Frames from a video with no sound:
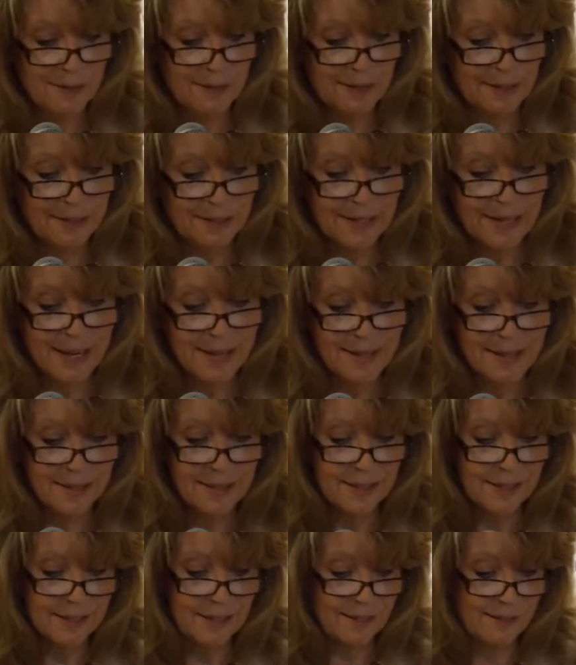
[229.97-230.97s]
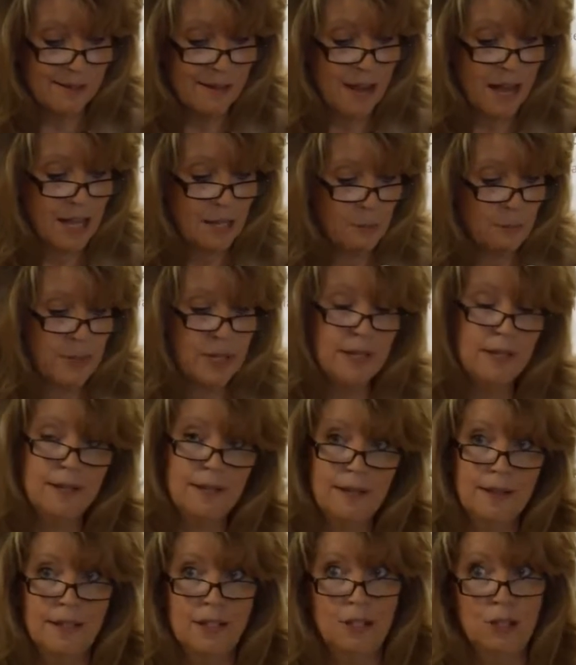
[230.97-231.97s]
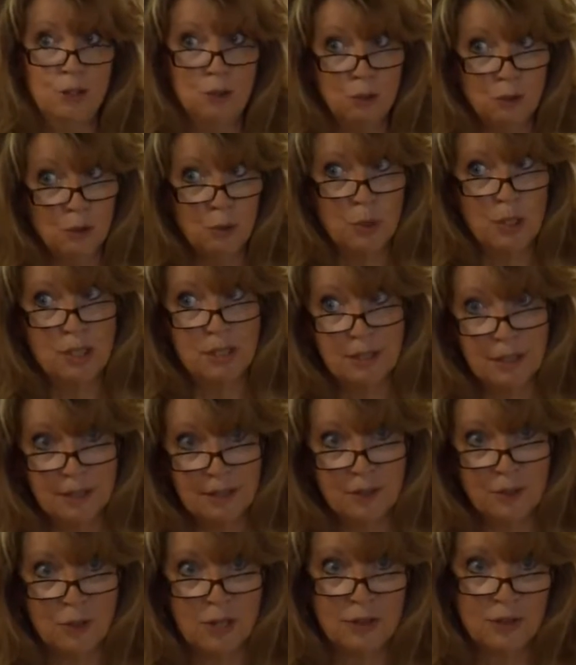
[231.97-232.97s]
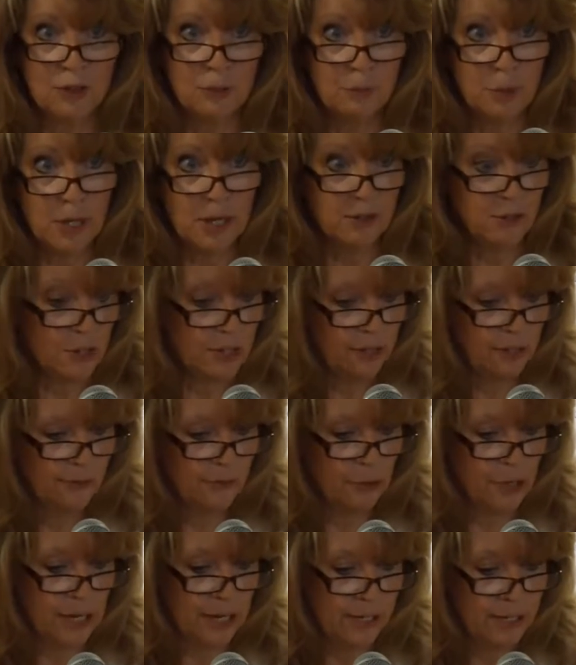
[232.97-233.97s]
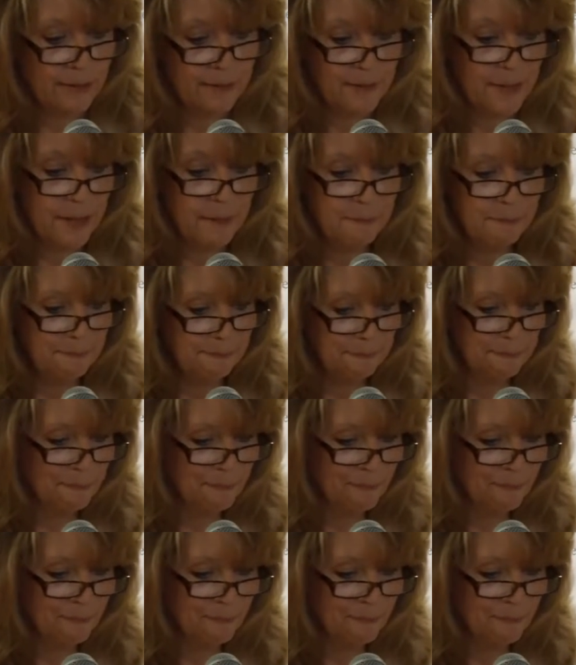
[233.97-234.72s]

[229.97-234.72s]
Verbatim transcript: to say that this has not been the usual construction project for any of them.